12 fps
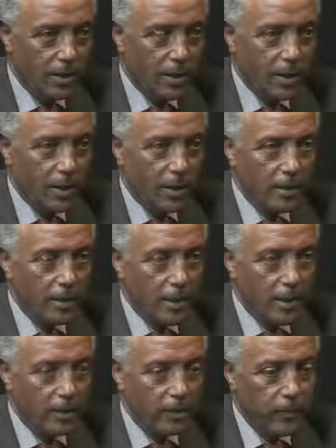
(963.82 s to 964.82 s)
and
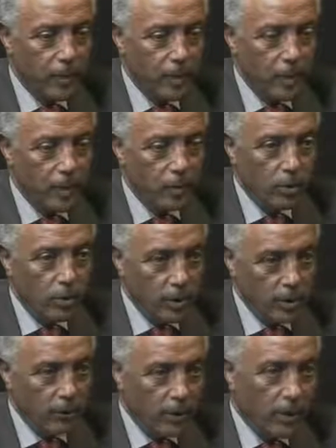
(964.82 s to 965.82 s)
with
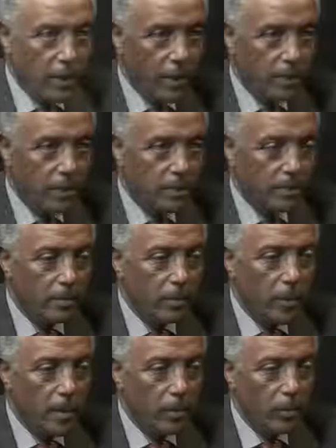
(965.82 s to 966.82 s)
this federalism,
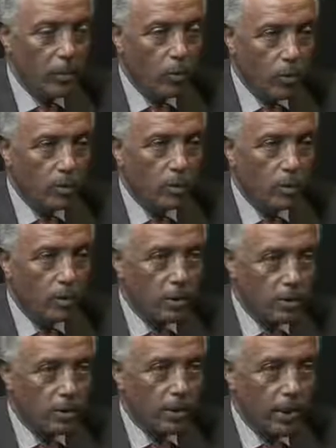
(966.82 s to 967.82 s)
we want to
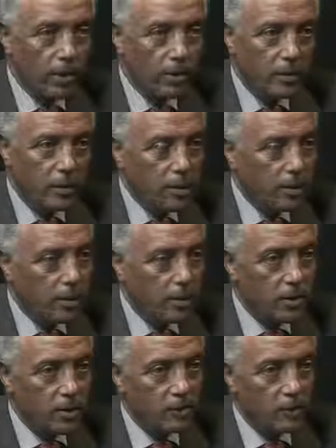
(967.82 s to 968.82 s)
include that
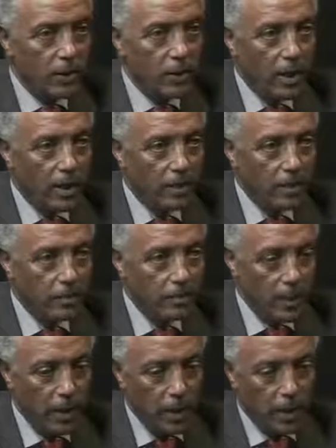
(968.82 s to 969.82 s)
this
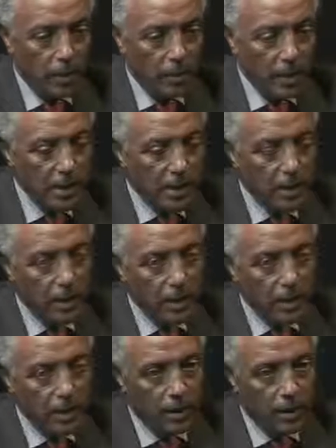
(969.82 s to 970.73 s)
federalism basically